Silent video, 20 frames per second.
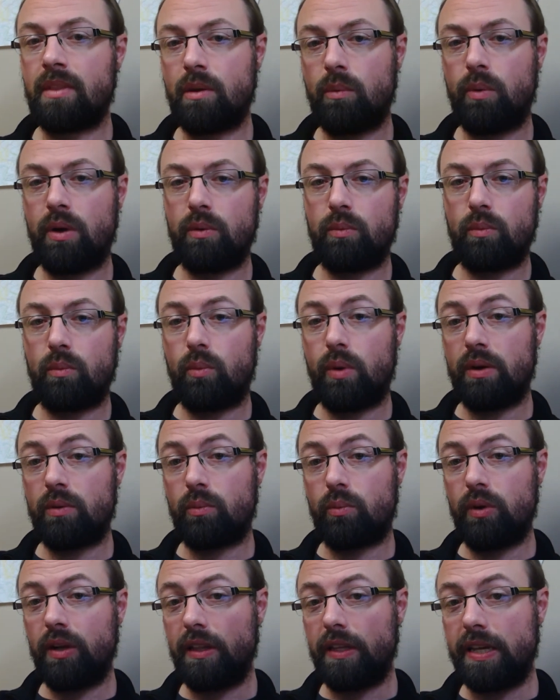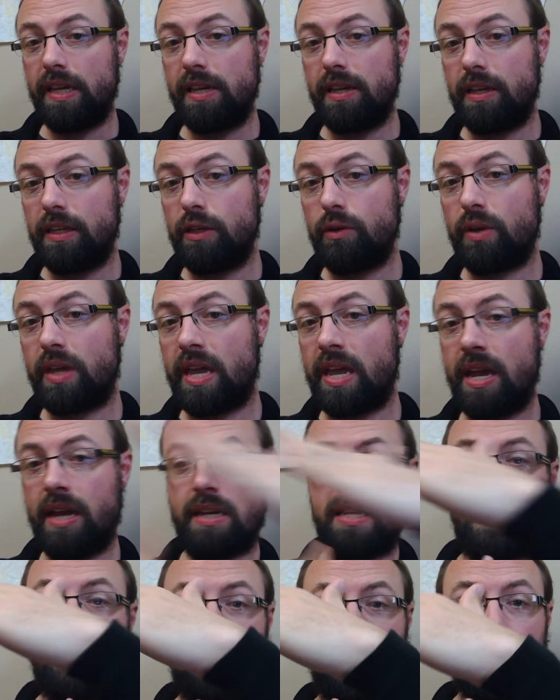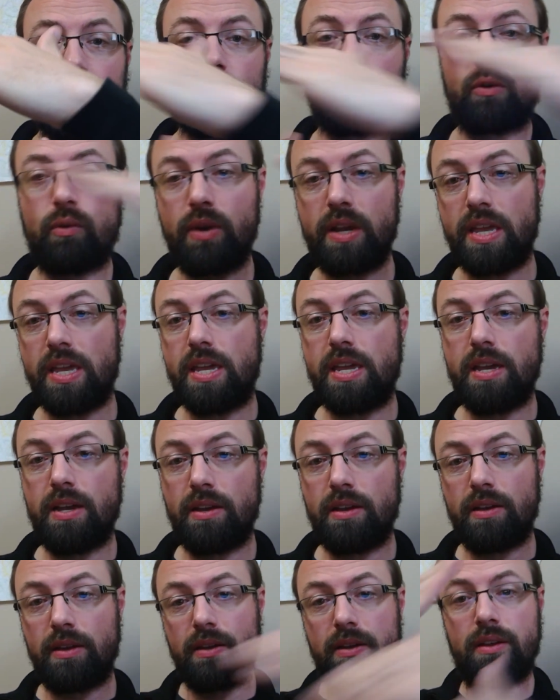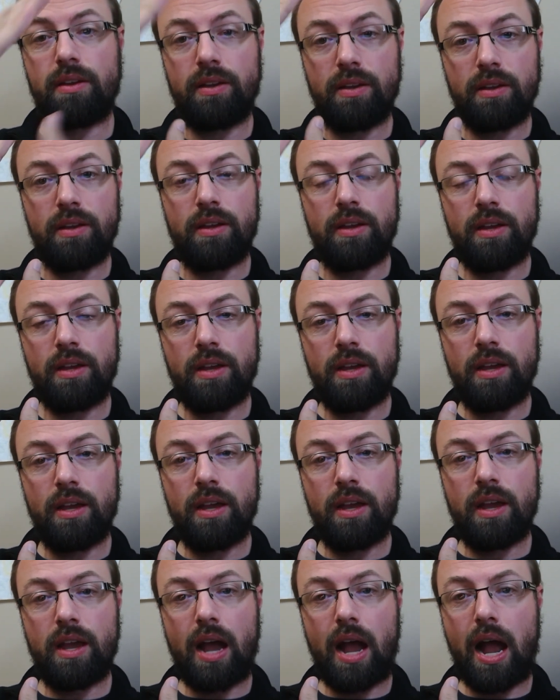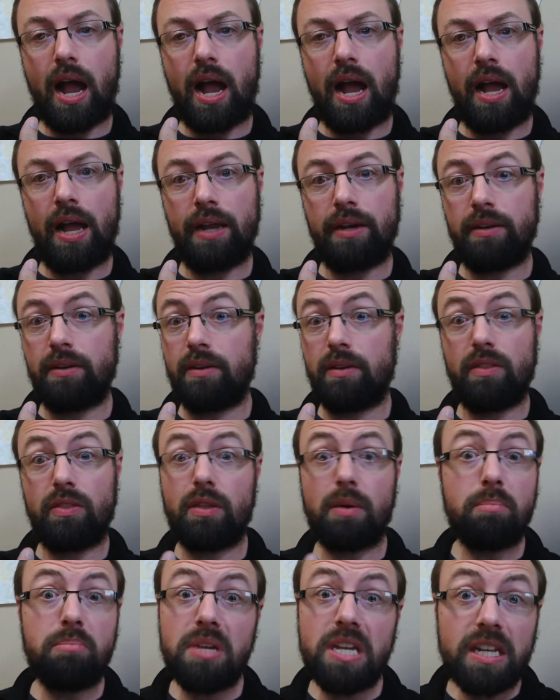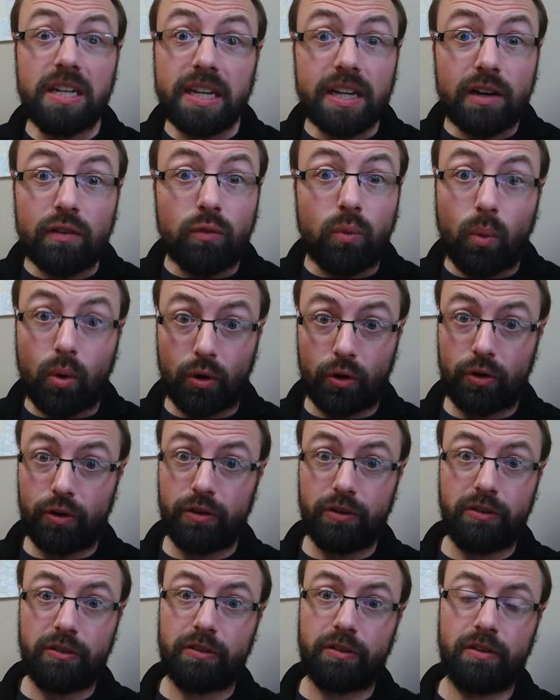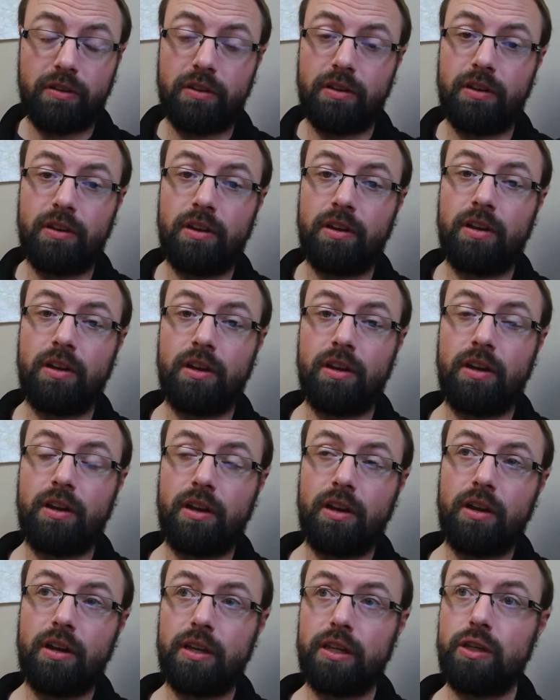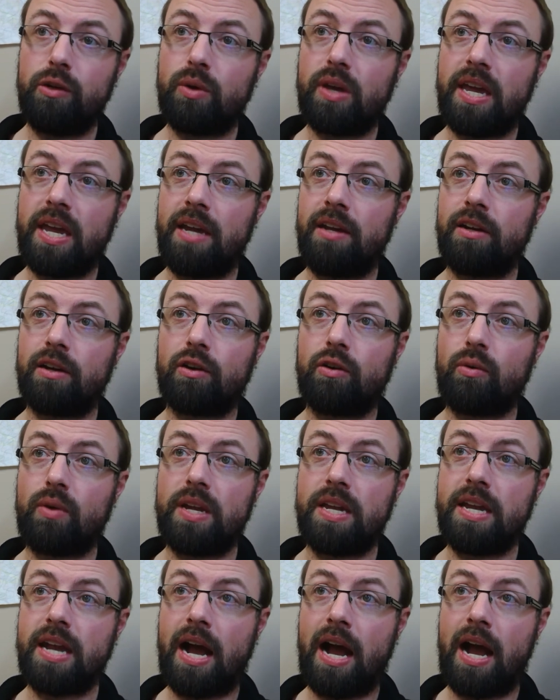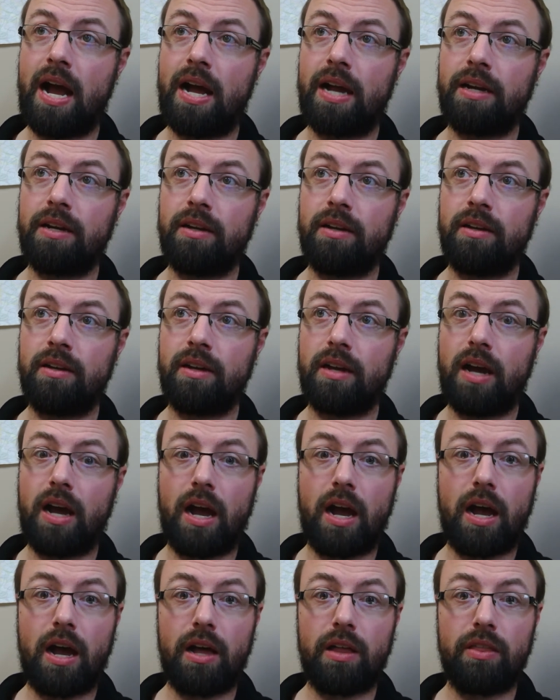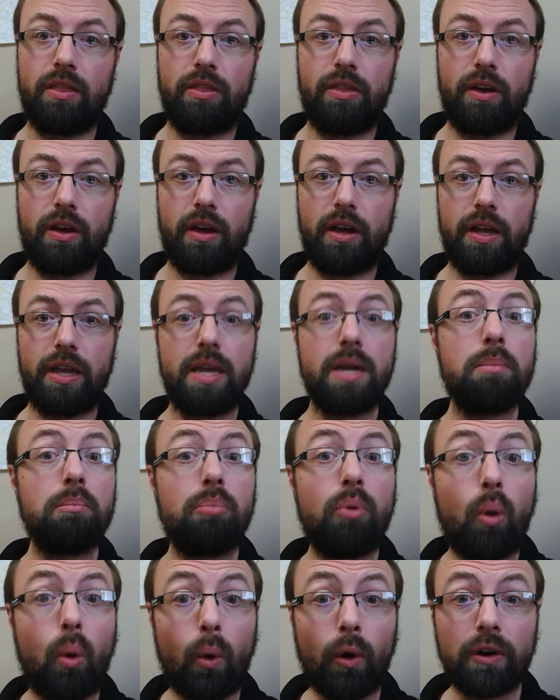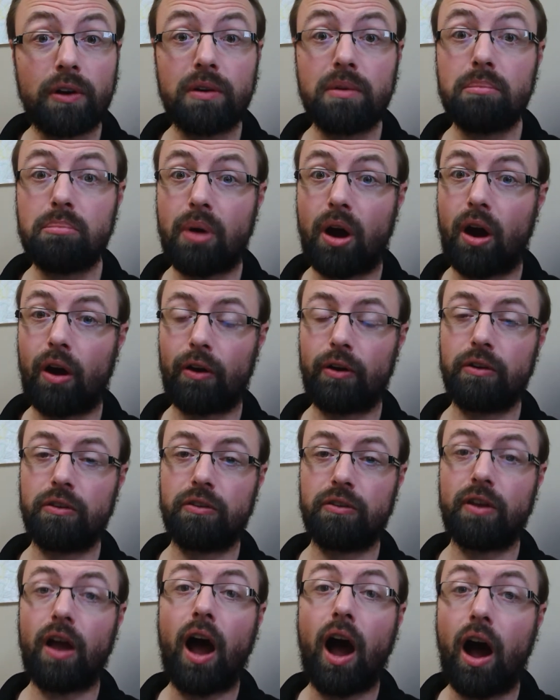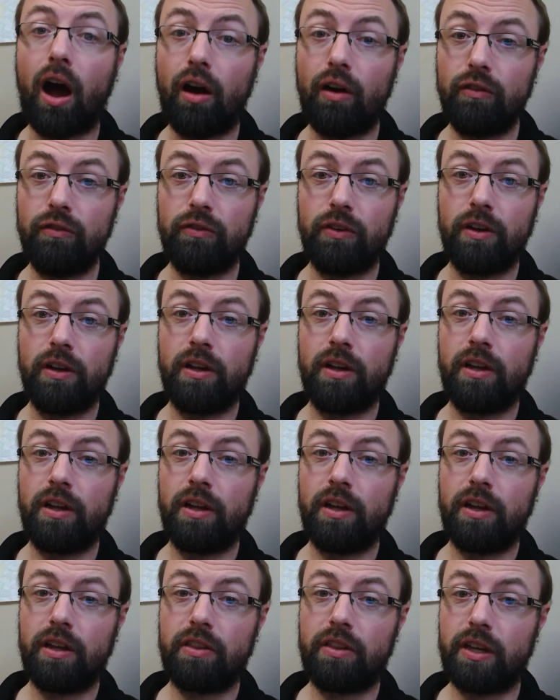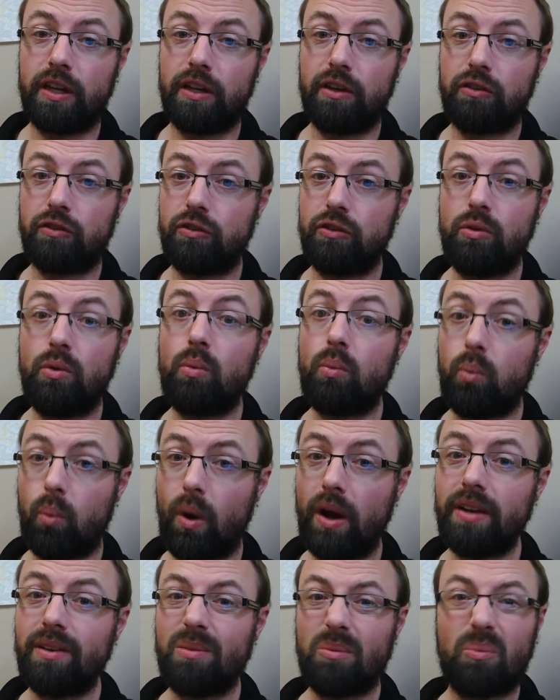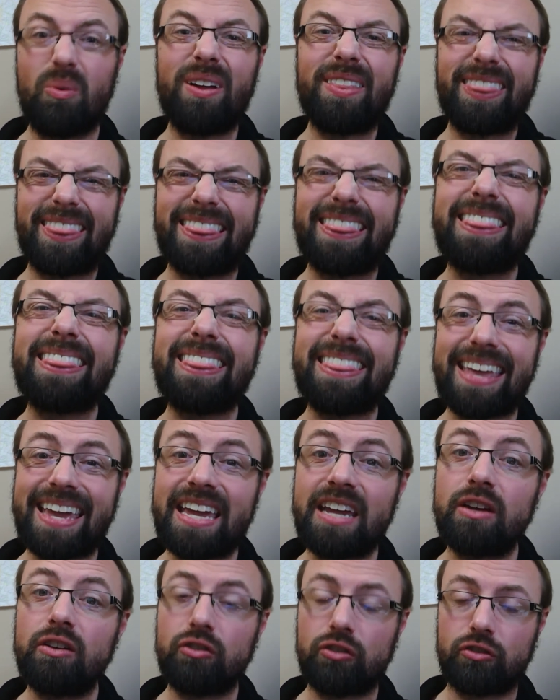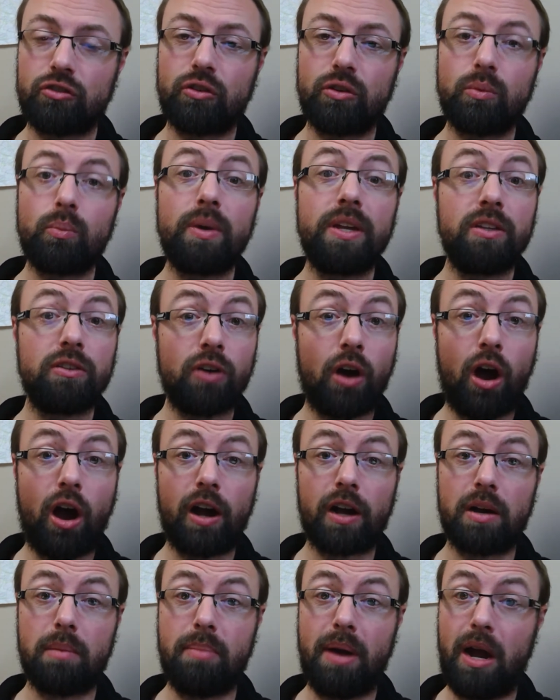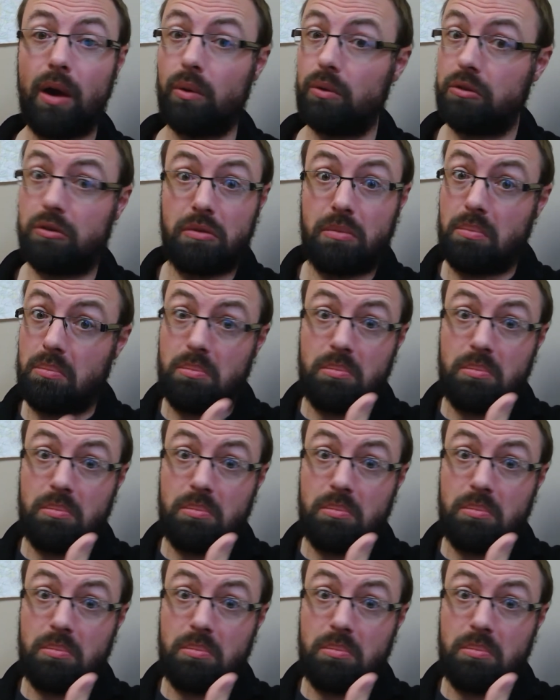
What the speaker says: when really you can't even agree on the meaning of words. You can't agree on the important parts of the issue. What things should we talk about?